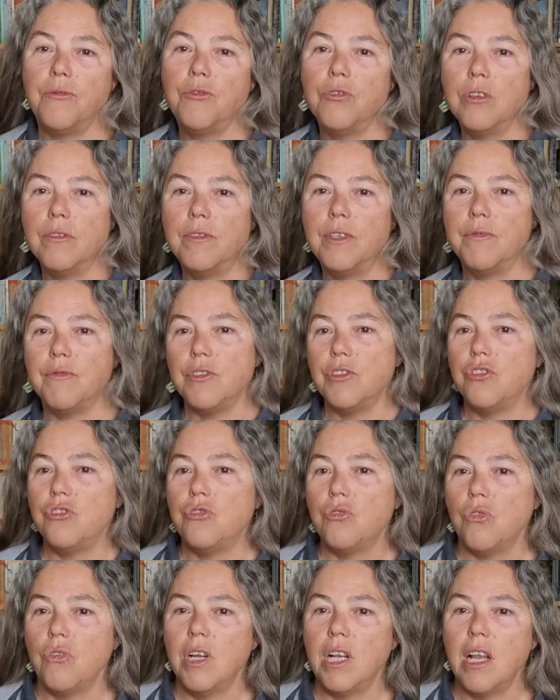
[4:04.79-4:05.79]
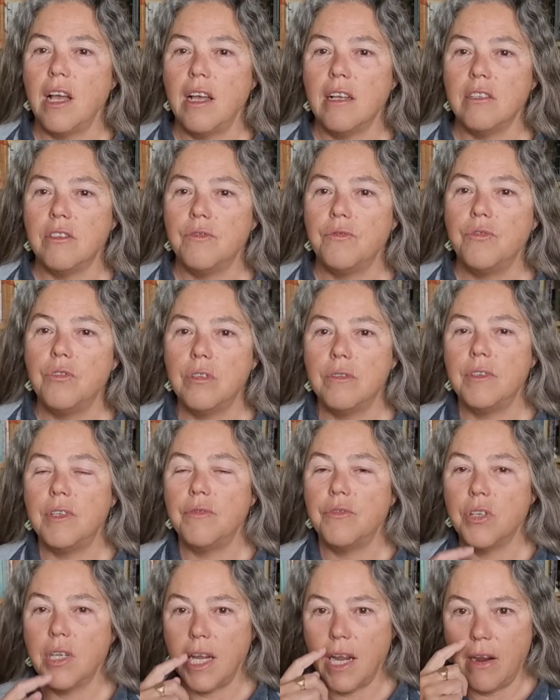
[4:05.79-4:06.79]
full of different storylines, full of
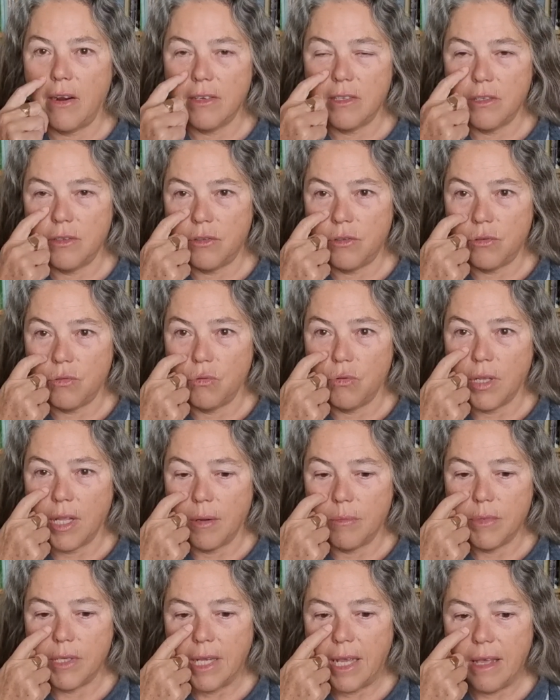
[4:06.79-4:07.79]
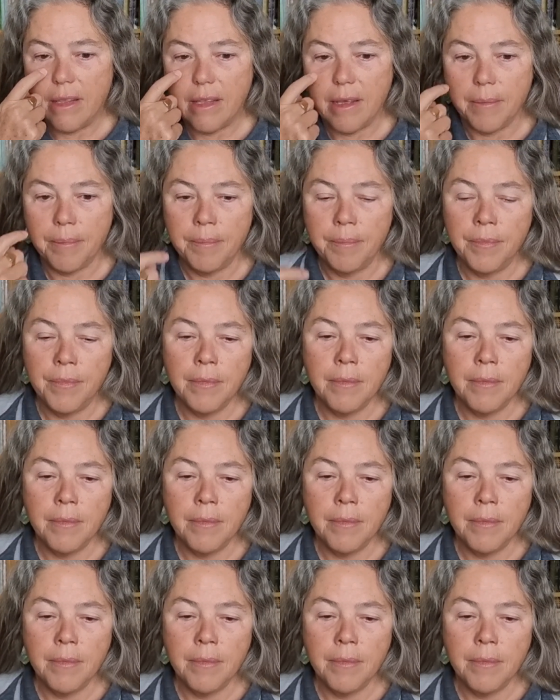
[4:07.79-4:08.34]
different characters that all come together.